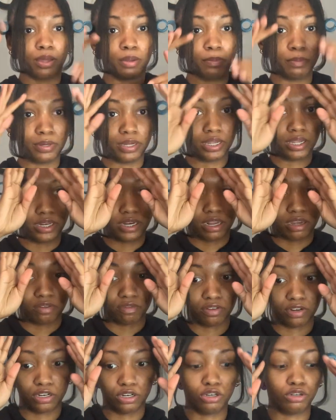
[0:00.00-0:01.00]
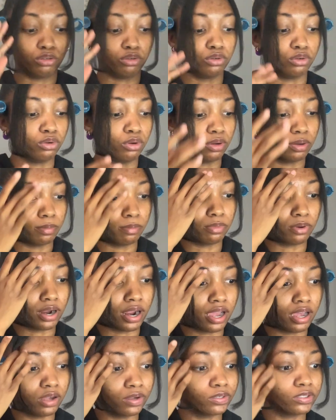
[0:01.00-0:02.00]
But now I'm gonna do
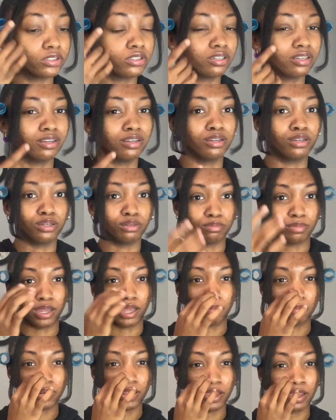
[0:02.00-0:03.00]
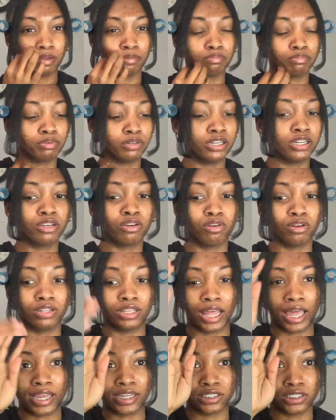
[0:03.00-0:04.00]
brows. Um, I'm not putting on
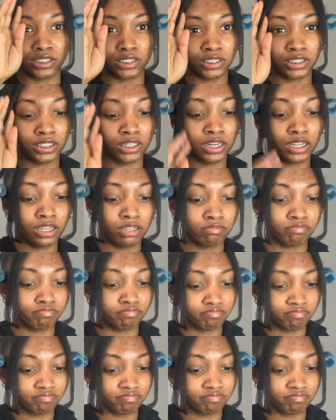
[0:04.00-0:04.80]
lashes today